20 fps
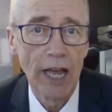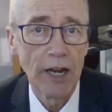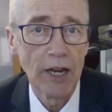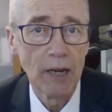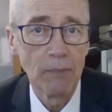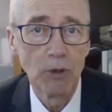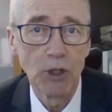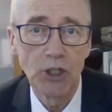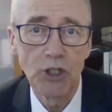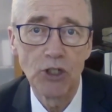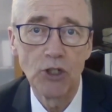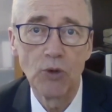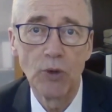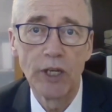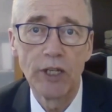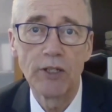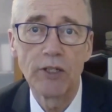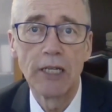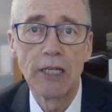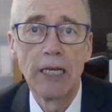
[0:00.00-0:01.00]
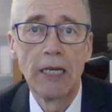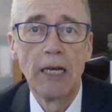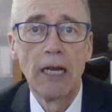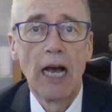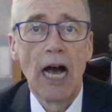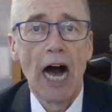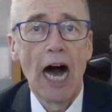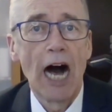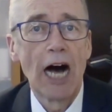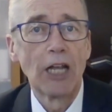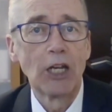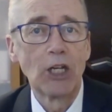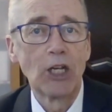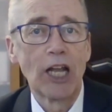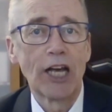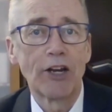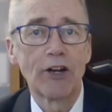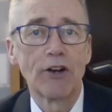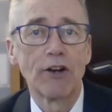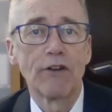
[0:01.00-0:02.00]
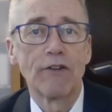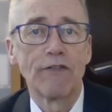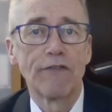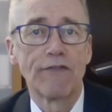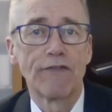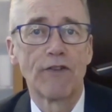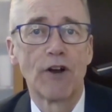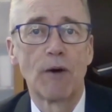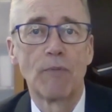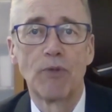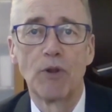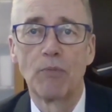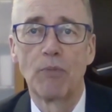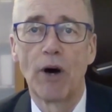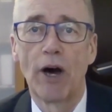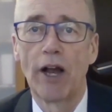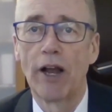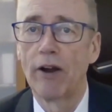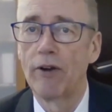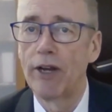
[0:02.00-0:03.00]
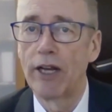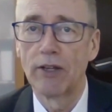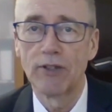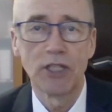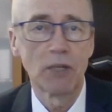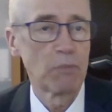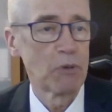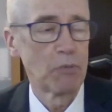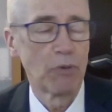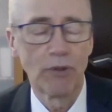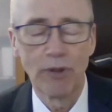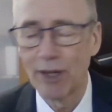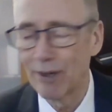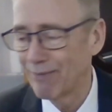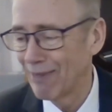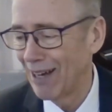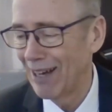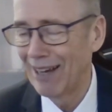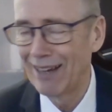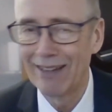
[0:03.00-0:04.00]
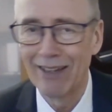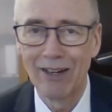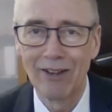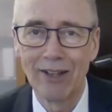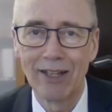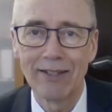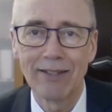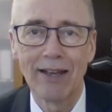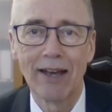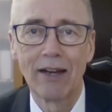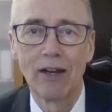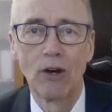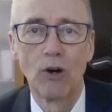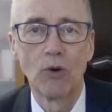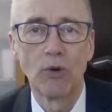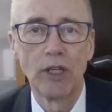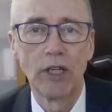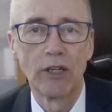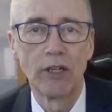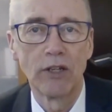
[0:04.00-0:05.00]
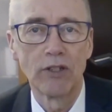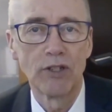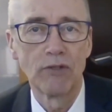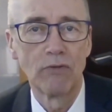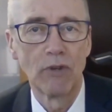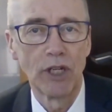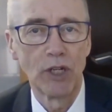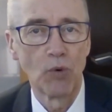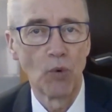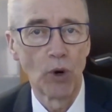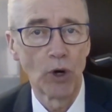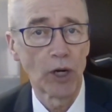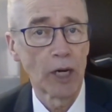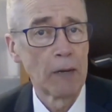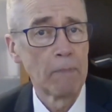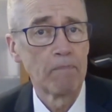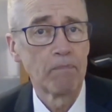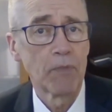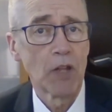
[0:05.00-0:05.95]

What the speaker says: And number two is a letter from the buyer. Now, some people think, that's kind of hokey. It doesn't really work.